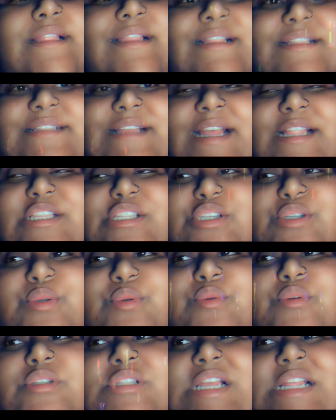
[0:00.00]
than a
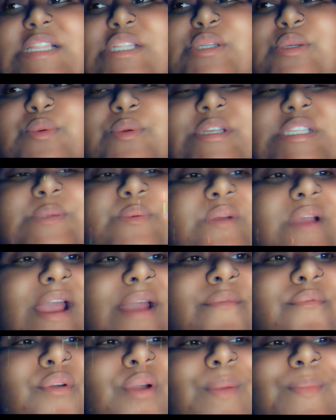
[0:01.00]
tattoo. A tattoo is
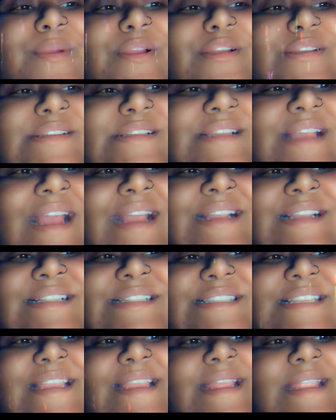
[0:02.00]
forever. A piercing, I
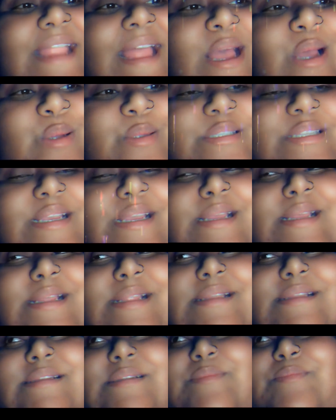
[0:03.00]
can take it out
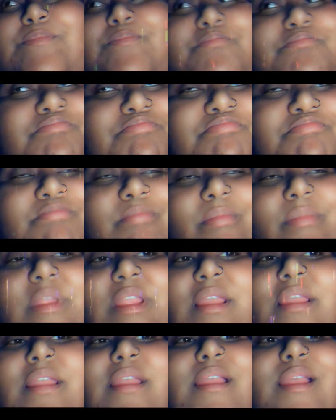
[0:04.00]
and
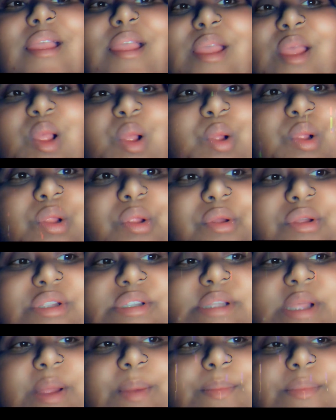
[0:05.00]
it'll
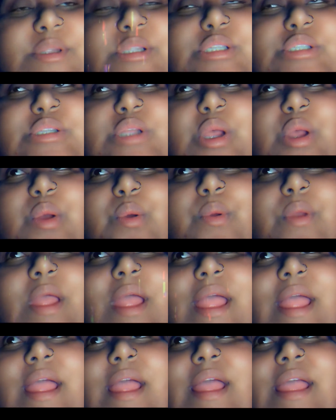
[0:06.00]
close up. So,
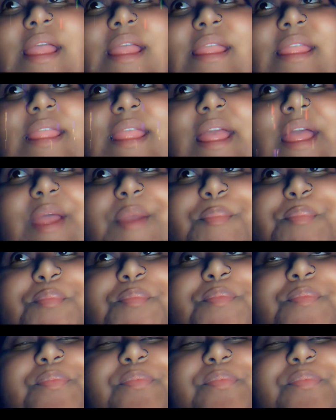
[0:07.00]
yeah.